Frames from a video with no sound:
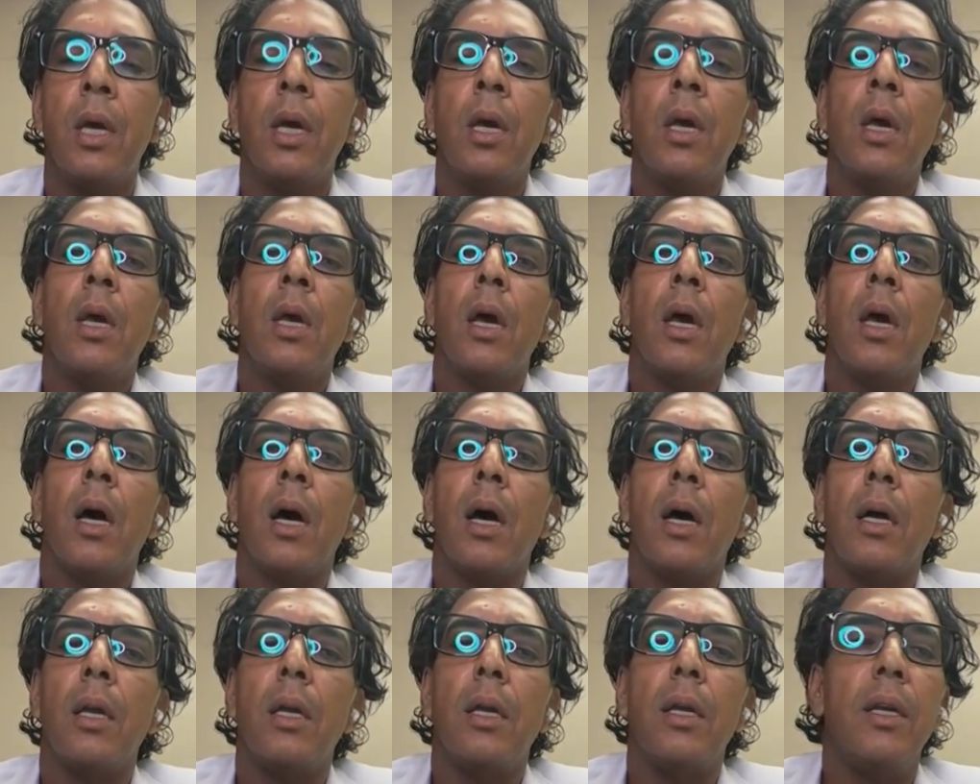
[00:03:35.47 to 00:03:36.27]
Uh, you
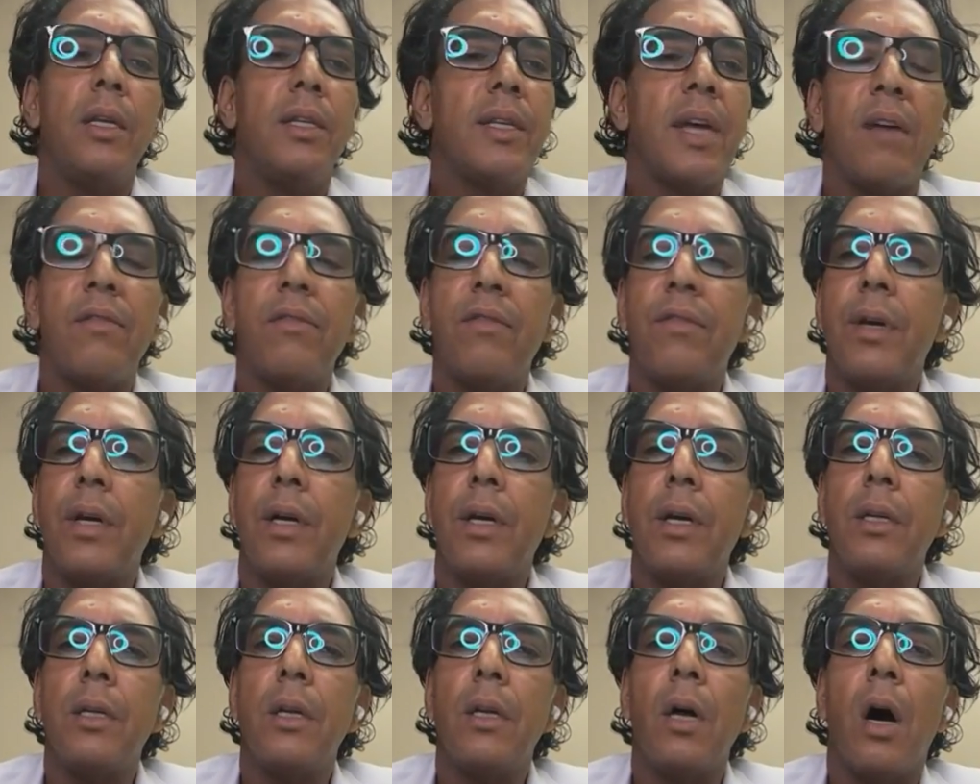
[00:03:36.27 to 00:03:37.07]
need to have a very
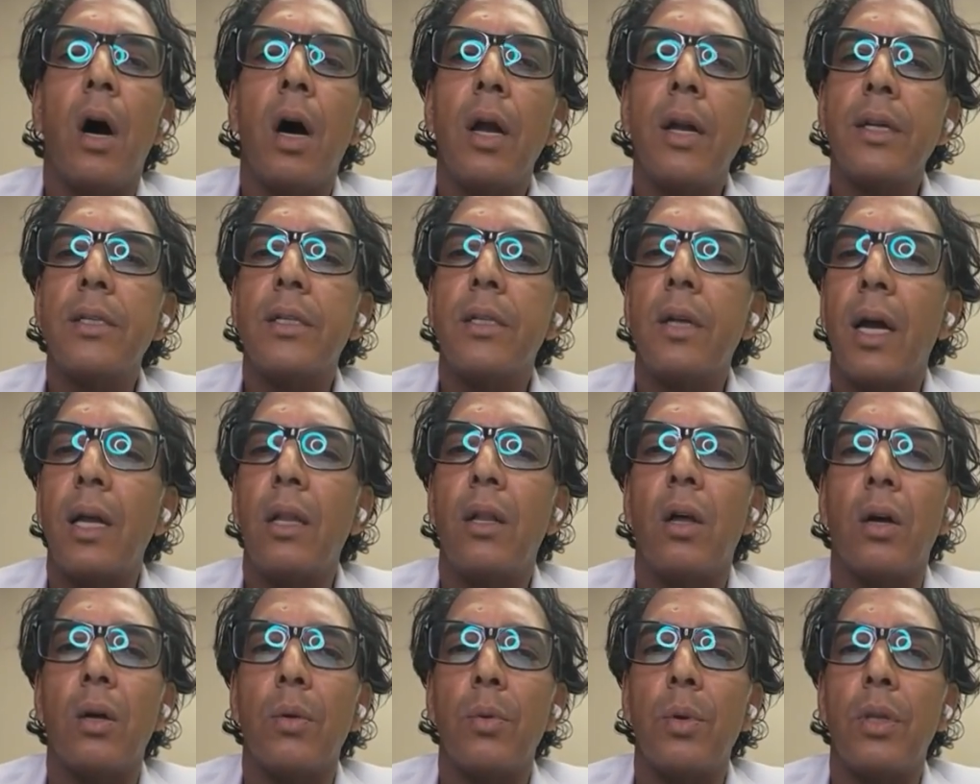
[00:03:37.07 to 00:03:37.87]
honest
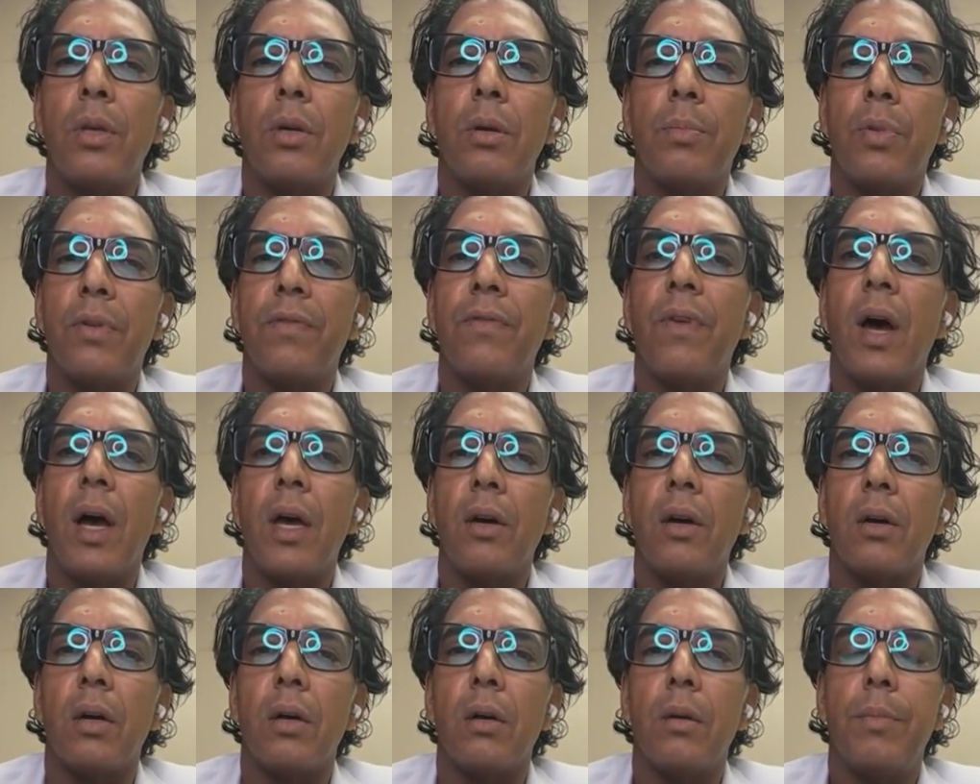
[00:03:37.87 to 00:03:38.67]
dialogue with your
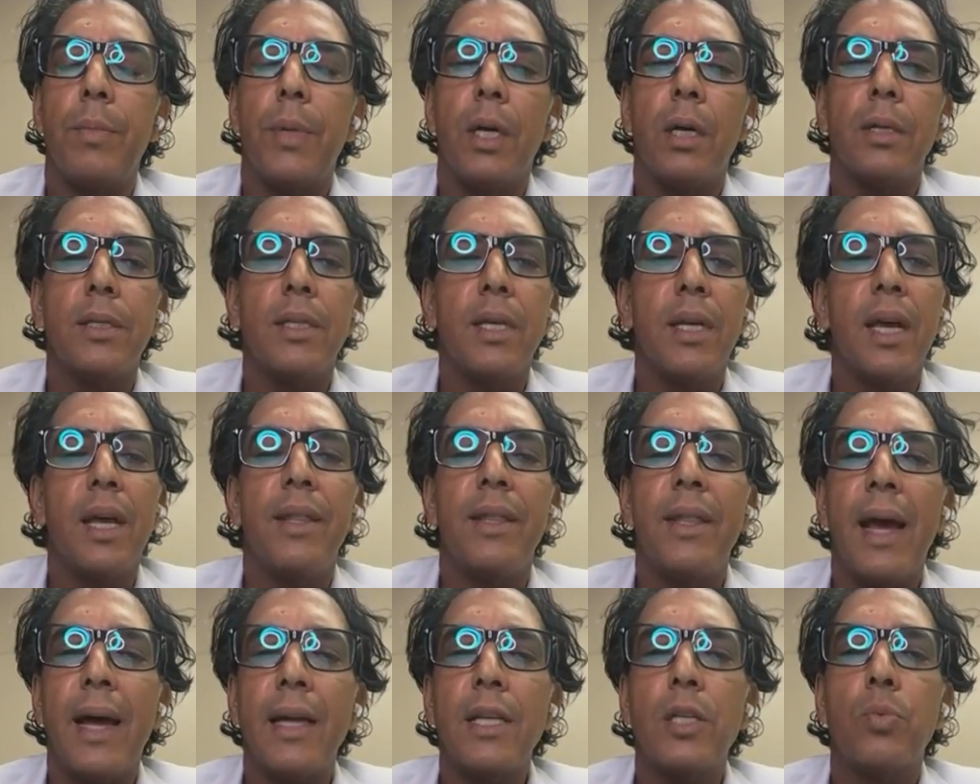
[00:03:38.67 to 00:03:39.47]
provider because, again,
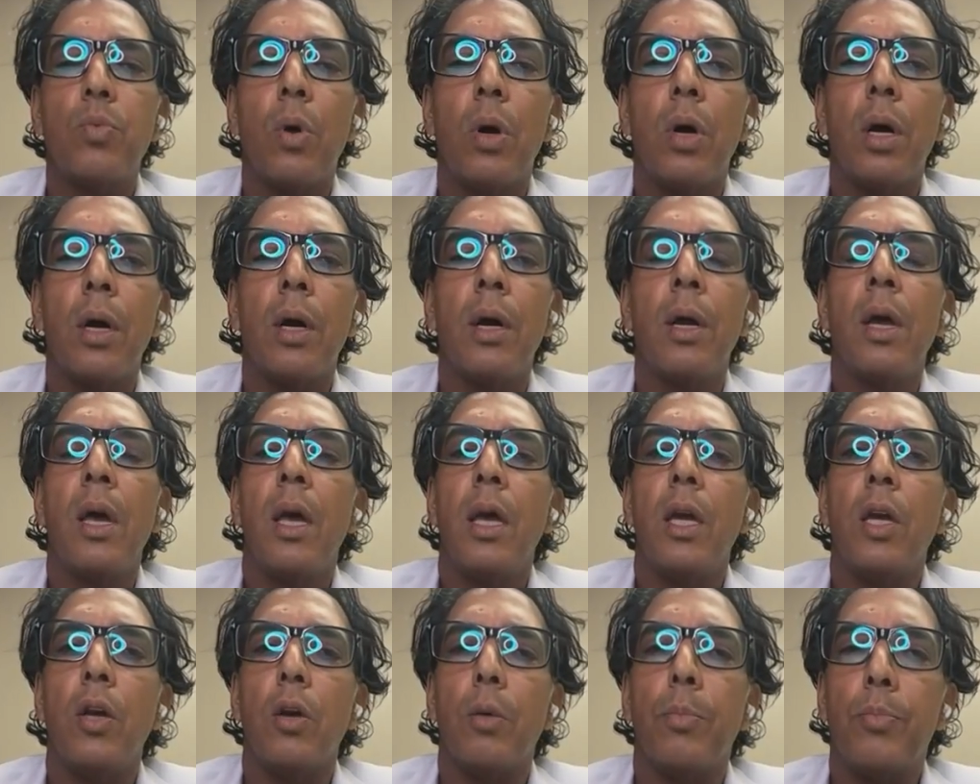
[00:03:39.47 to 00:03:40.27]
that's where,
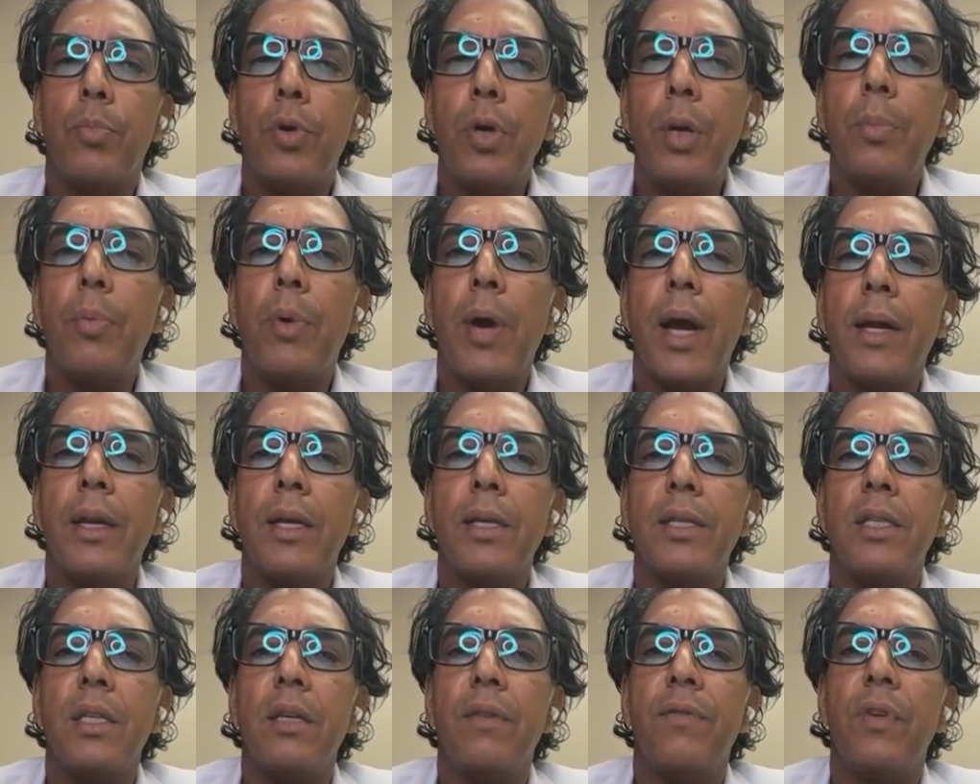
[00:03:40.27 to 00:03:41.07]
you know, pre
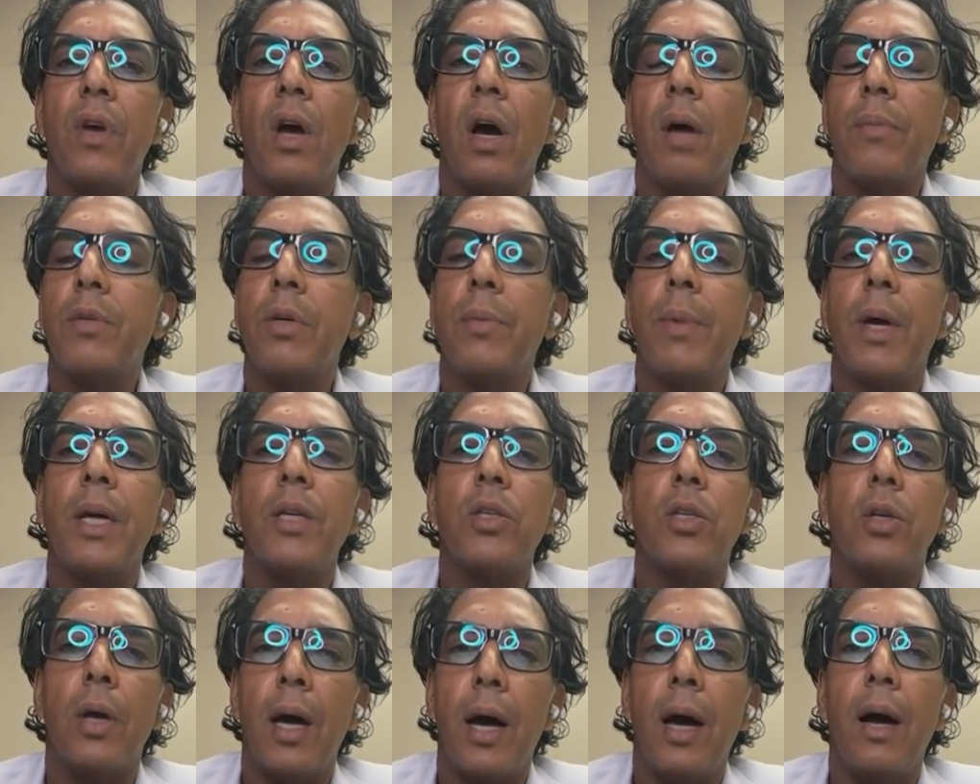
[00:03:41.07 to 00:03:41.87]
pregnancy, if you
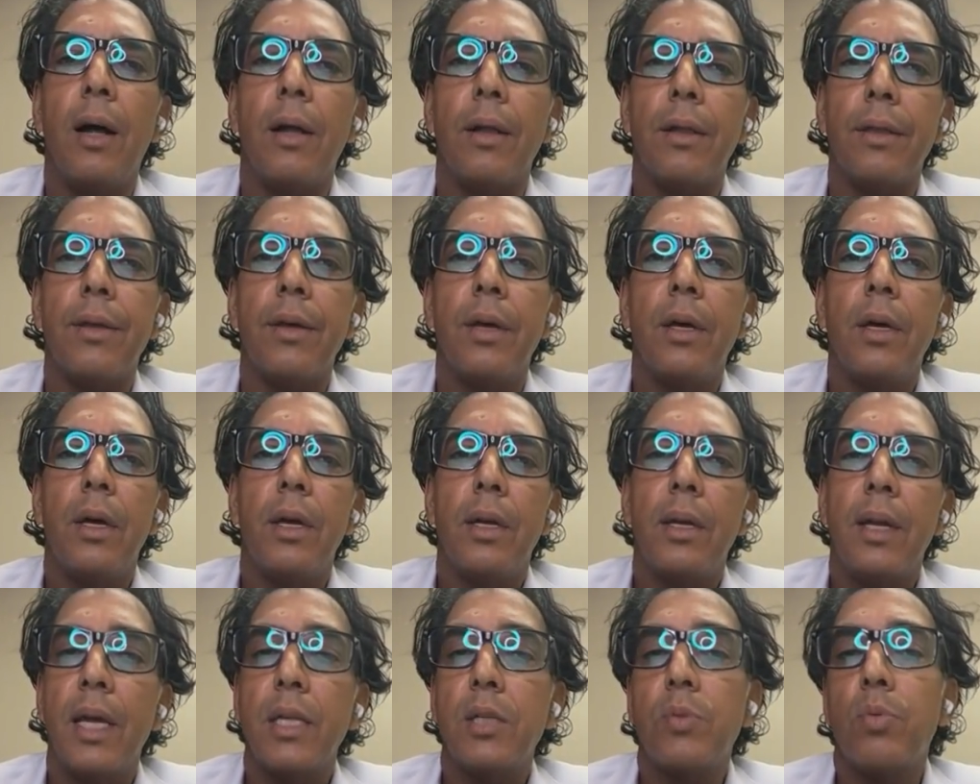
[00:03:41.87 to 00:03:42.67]
optimize your health,
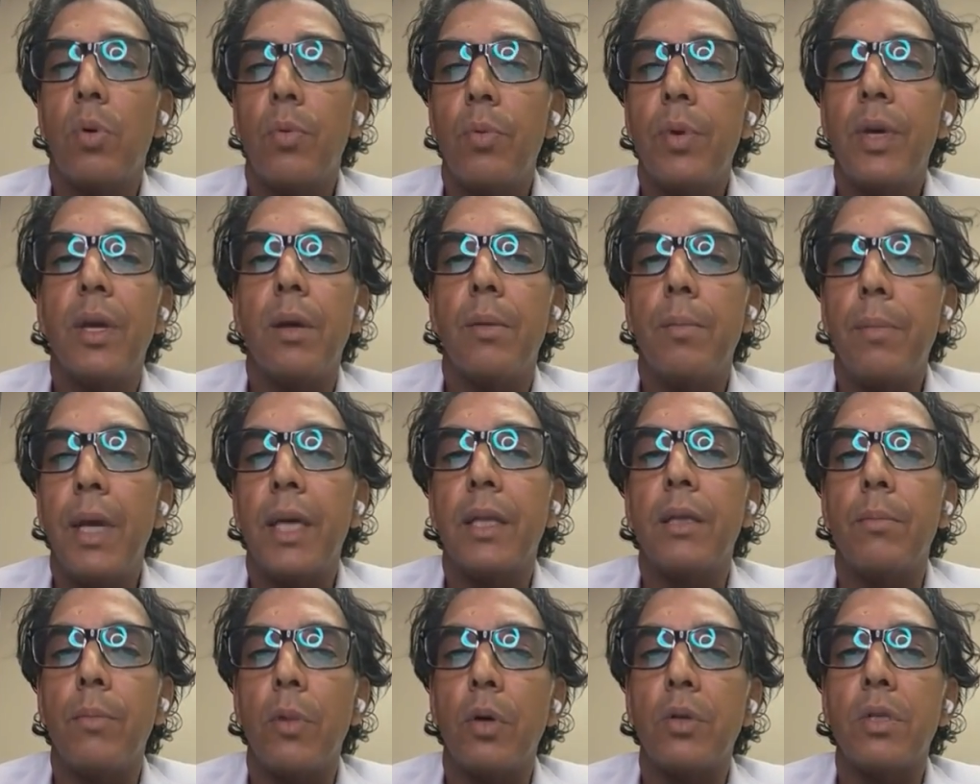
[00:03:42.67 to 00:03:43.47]
that's where we can
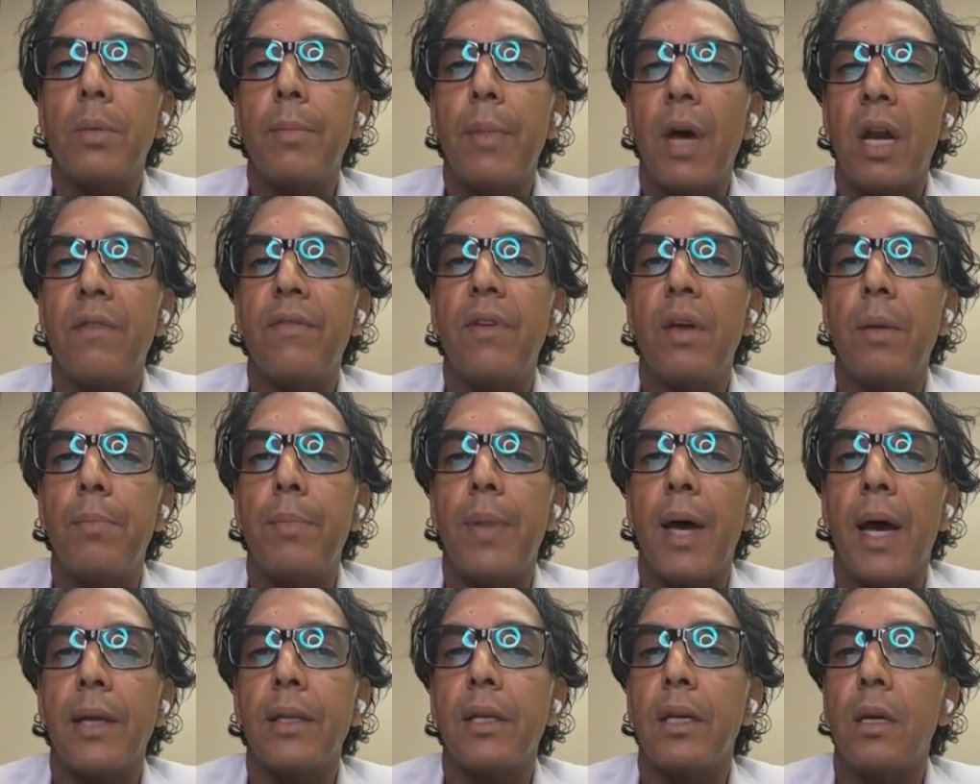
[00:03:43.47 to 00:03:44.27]
make the most amount of
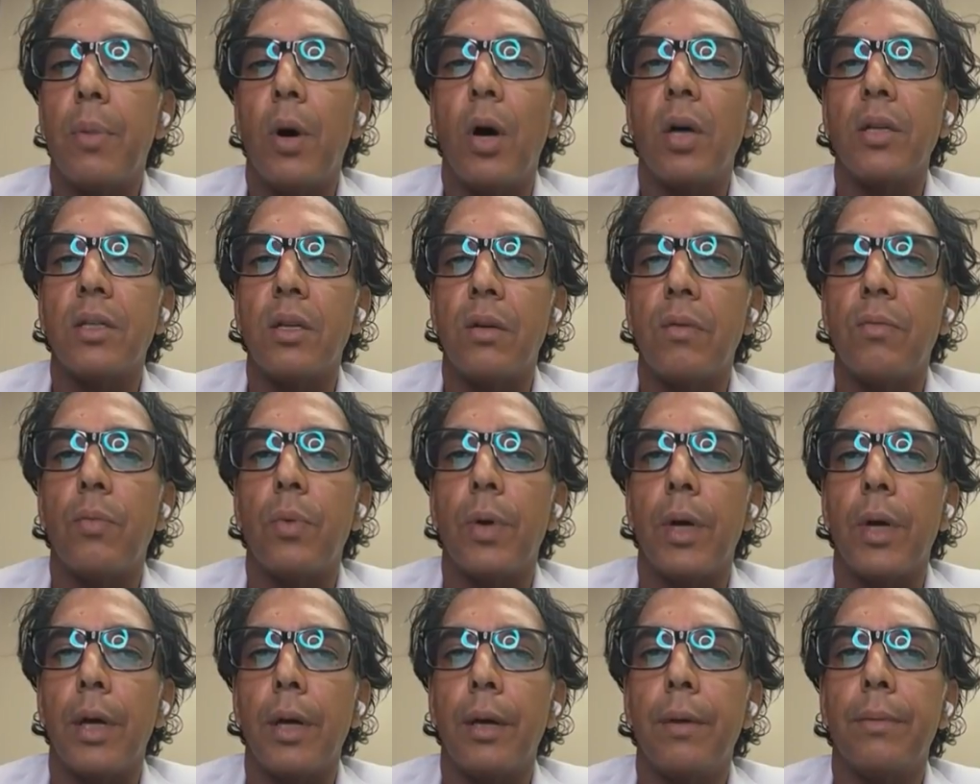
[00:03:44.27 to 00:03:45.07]
impact in a positive
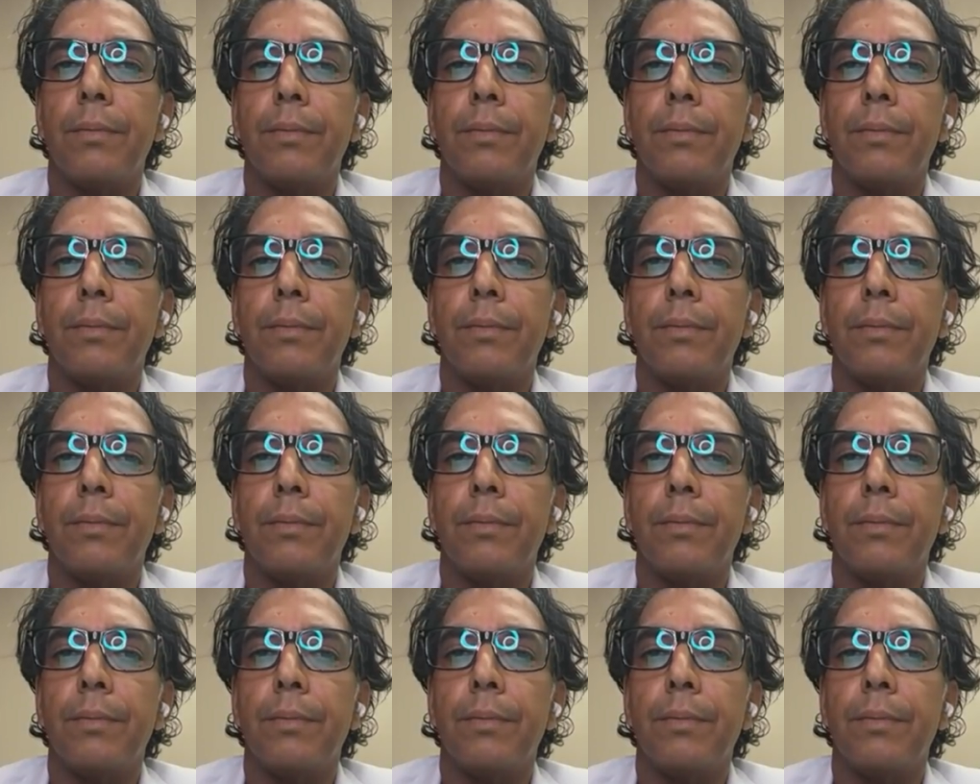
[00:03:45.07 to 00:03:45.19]
way.